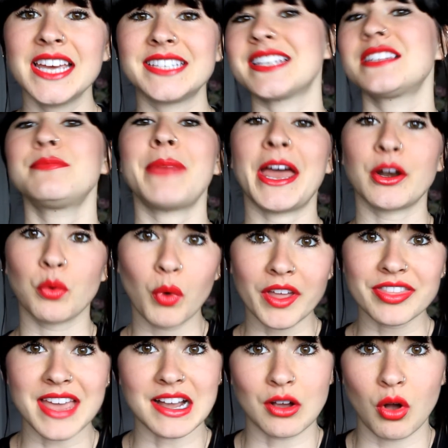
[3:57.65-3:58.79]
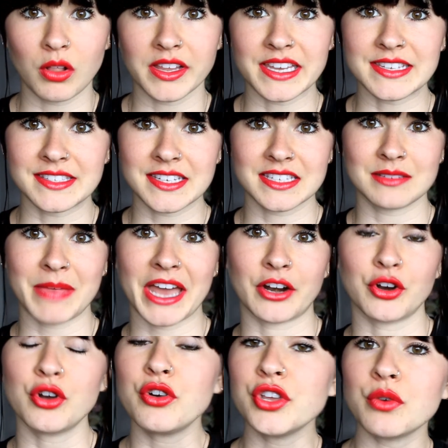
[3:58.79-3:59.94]
Doesn't matter what that goal is, doesn't matter
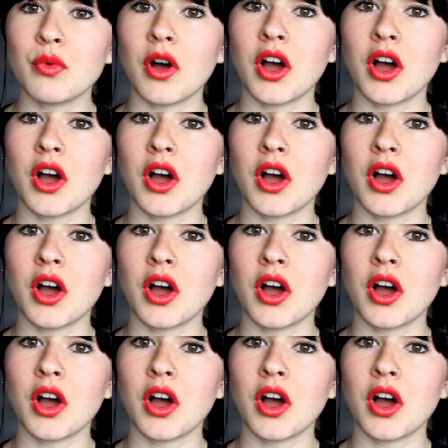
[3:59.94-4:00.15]
who you